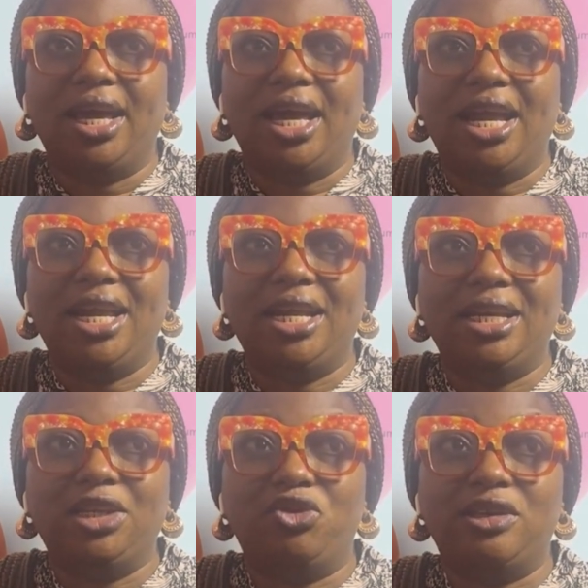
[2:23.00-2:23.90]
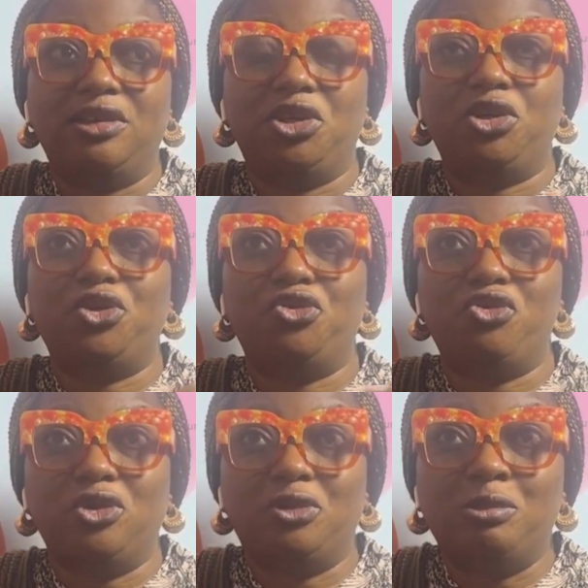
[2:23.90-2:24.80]
And then he transitioned to
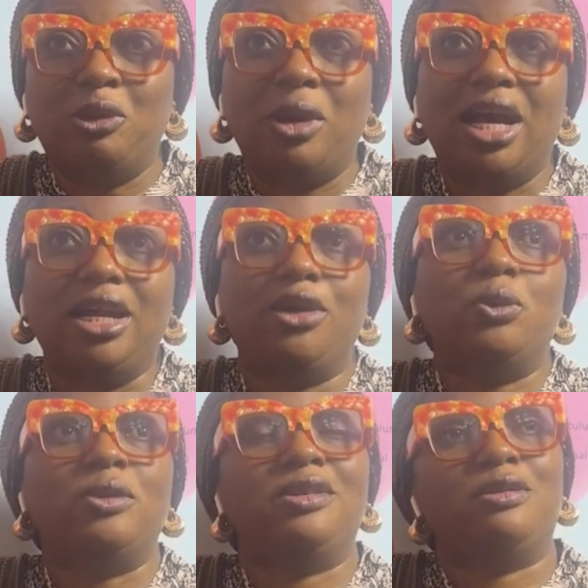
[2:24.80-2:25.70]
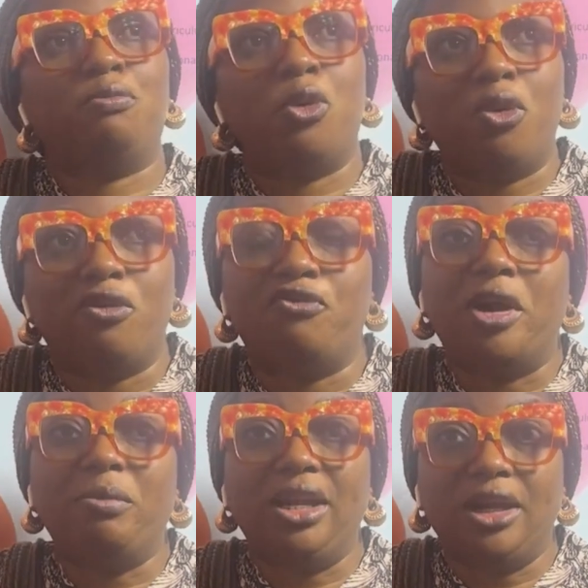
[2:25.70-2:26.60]
Rosemore, and then it was more of a
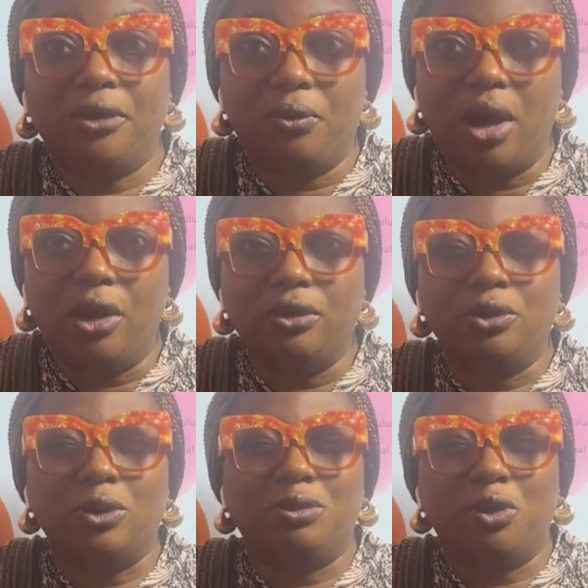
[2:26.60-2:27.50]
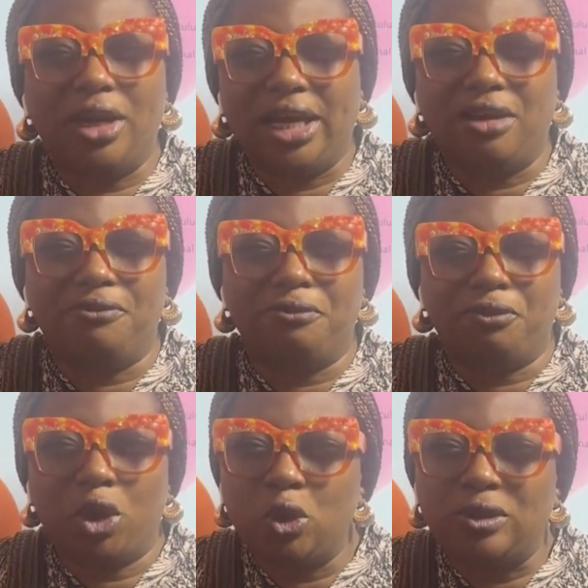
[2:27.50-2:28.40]
familiar ground. It was more like a
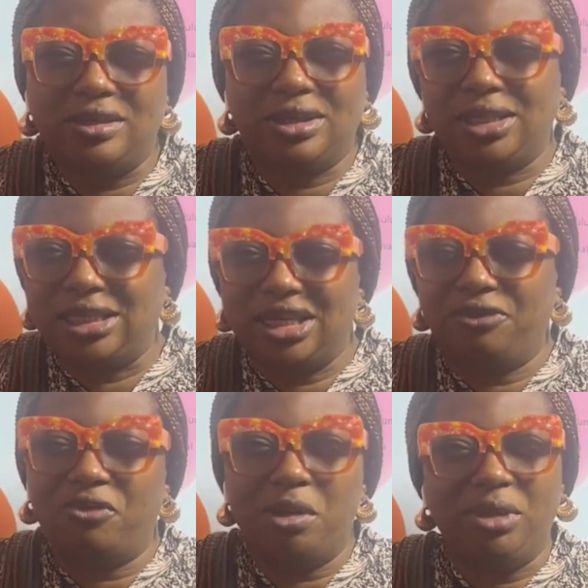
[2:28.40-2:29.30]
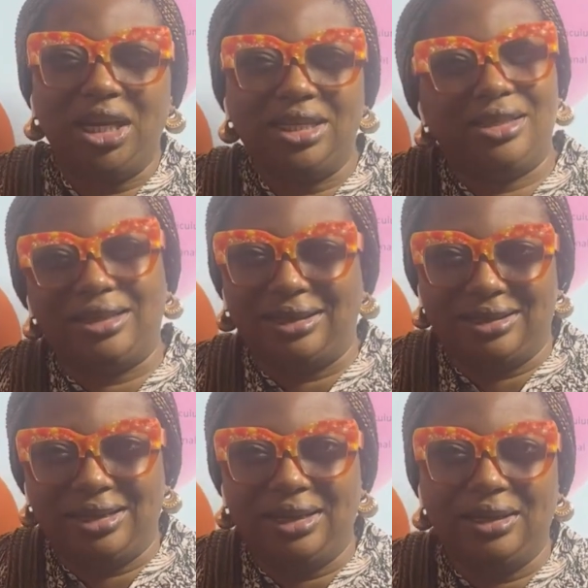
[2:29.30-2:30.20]
close-knitted family
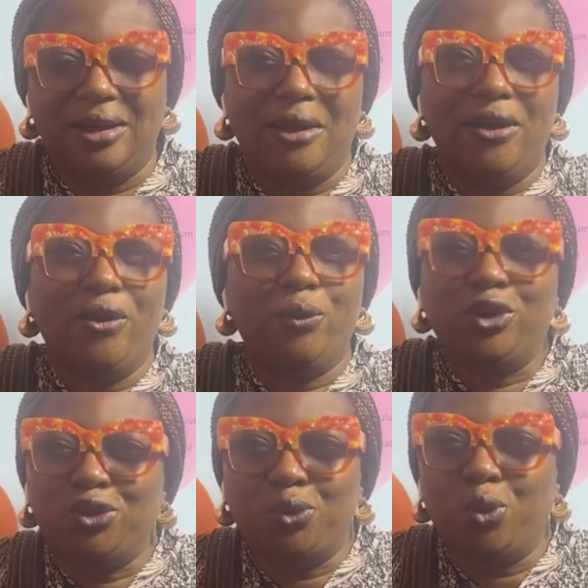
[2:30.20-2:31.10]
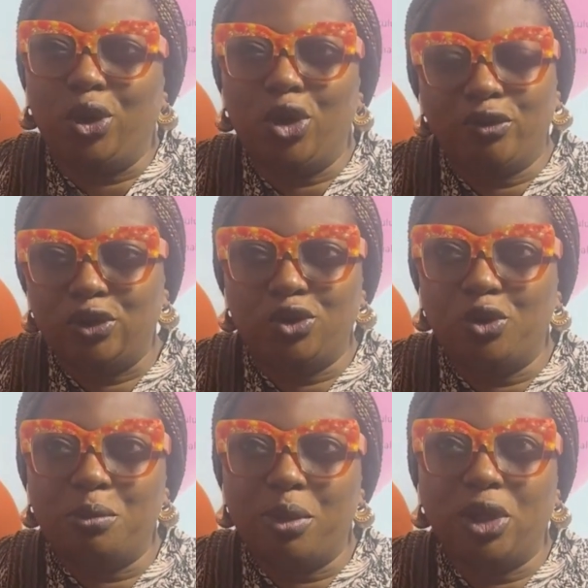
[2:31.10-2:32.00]
setting, which we loved
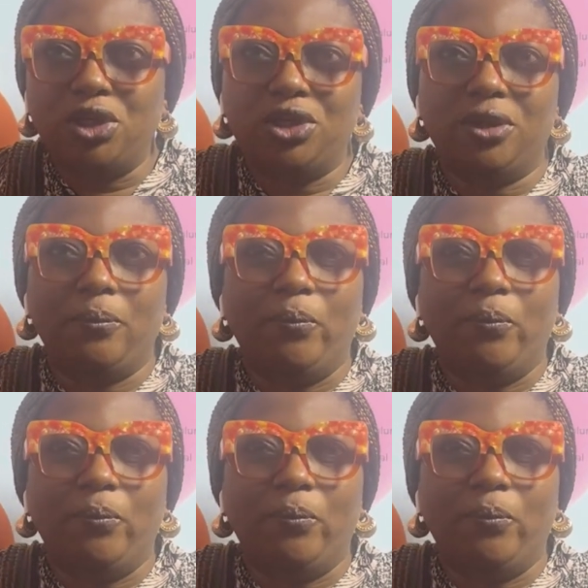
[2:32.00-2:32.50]
so much.